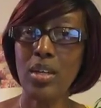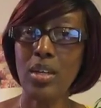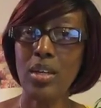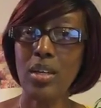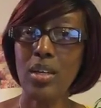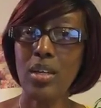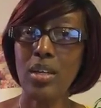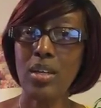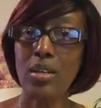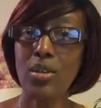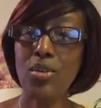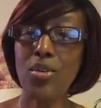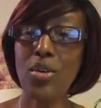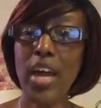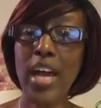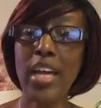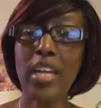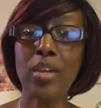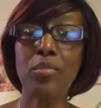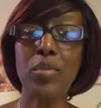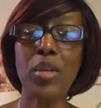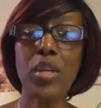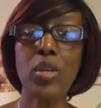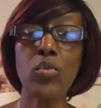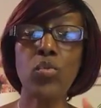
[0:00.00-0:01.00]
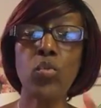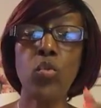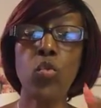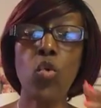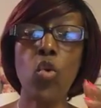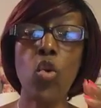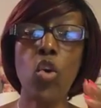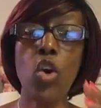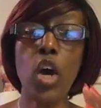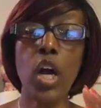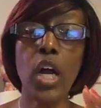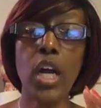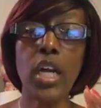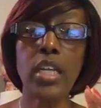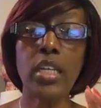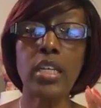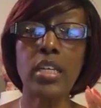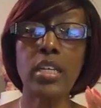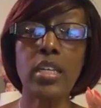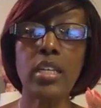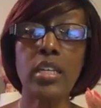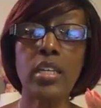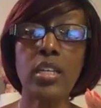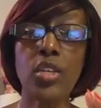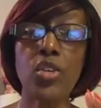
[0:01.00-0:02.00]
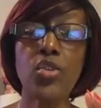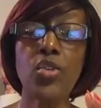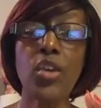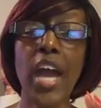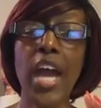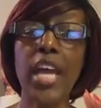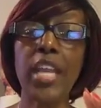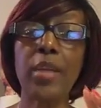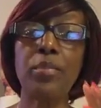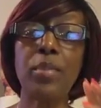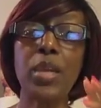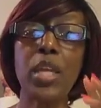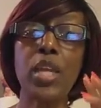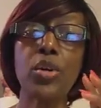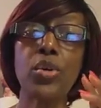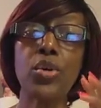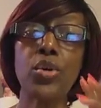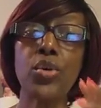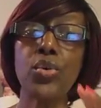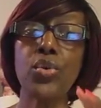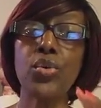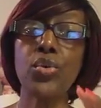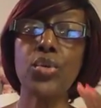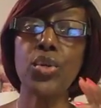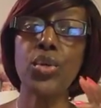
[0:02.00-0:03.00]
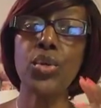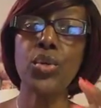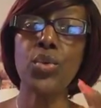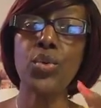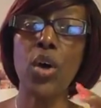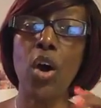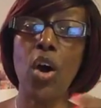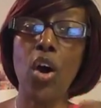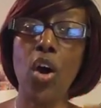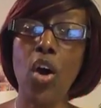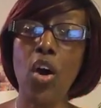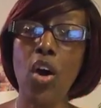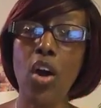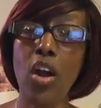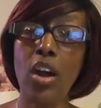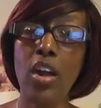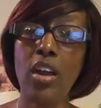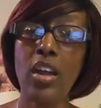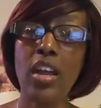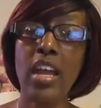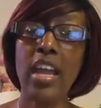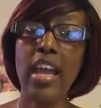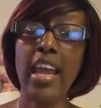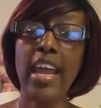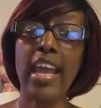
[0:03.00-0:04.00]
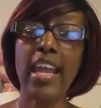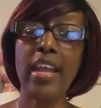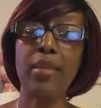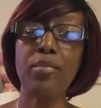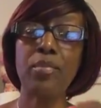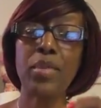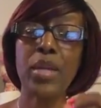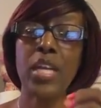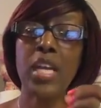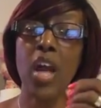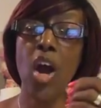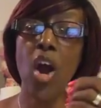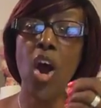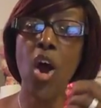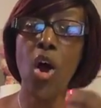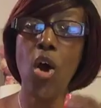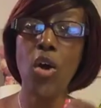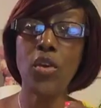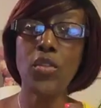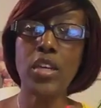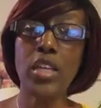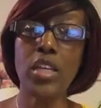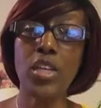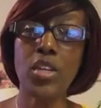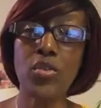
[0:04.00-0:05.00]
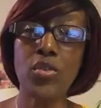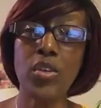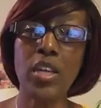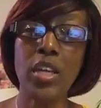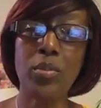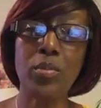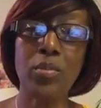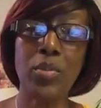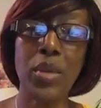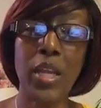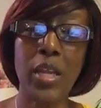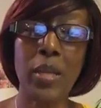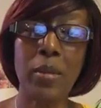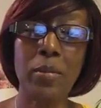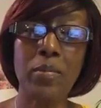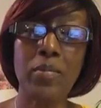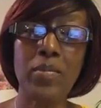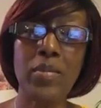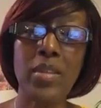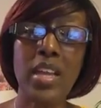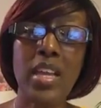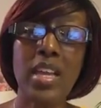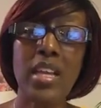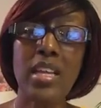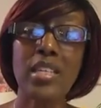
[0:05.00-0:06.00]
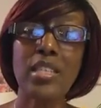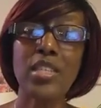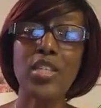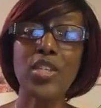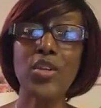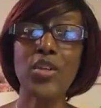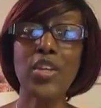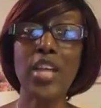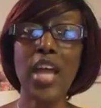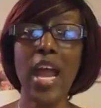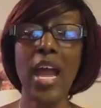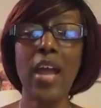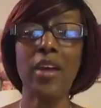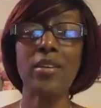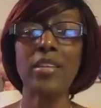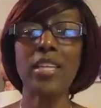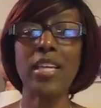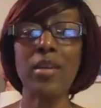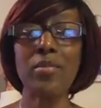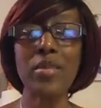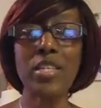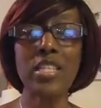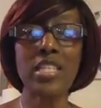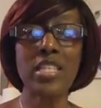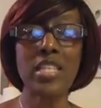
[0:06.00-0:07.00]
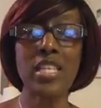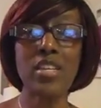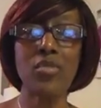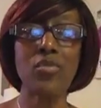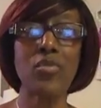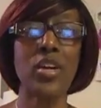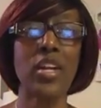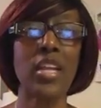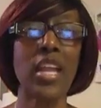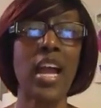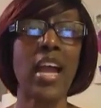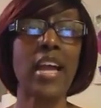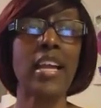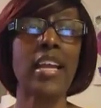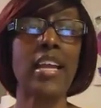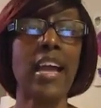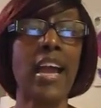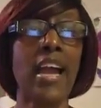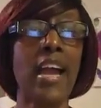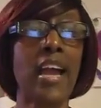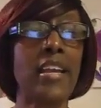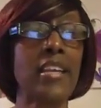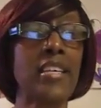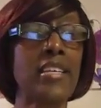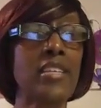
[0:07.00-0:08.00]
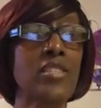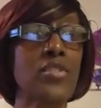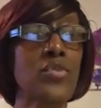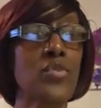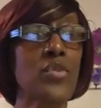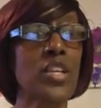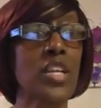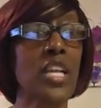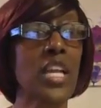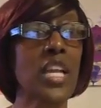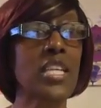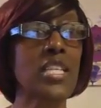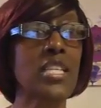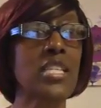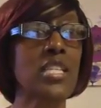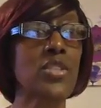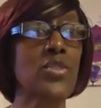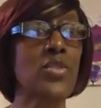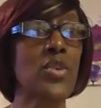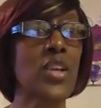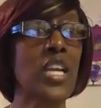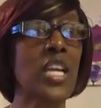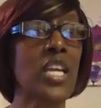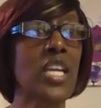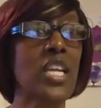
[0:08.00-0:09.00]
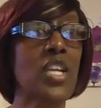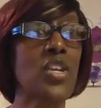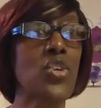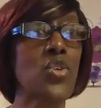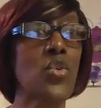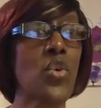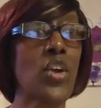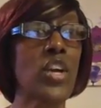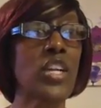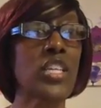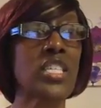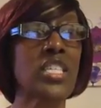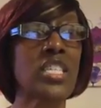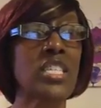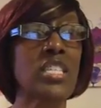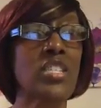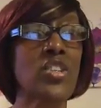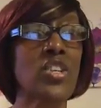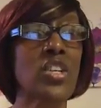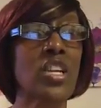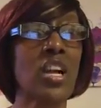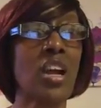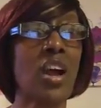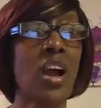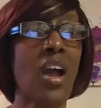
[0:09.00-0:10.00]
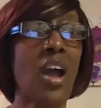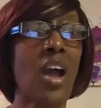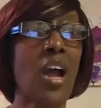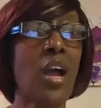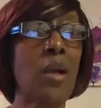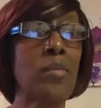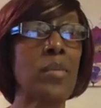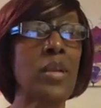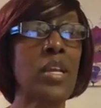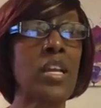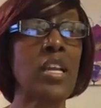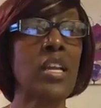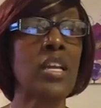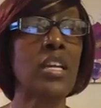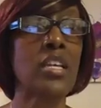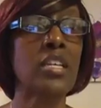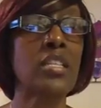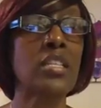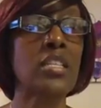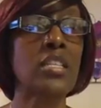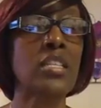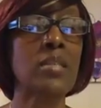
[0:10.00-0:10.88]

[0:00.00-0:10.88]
You got to be one. You got to be who you are and be all that you can be. So now, let me see what I got as it relates to any questions or comments.